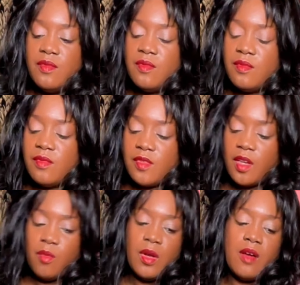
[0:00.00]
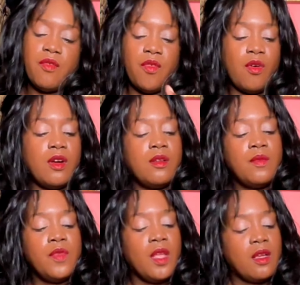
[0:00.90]
Okay, we got four.
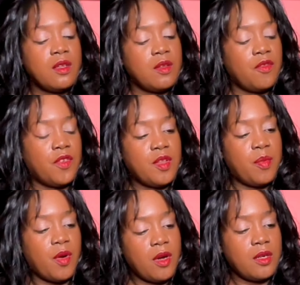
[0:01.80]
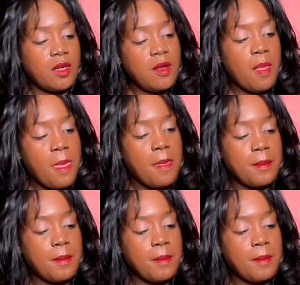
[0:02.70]
For the partner,